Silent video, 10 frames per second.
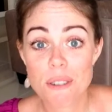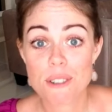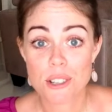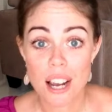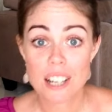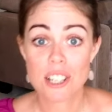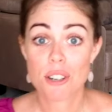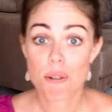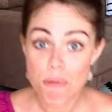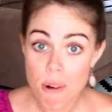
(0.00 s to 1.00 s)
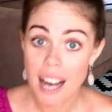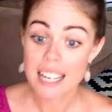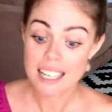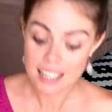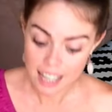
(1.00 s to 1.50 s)
of attraction
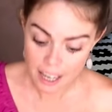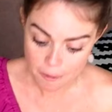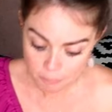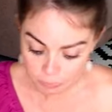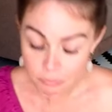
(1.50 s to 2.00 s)
right there.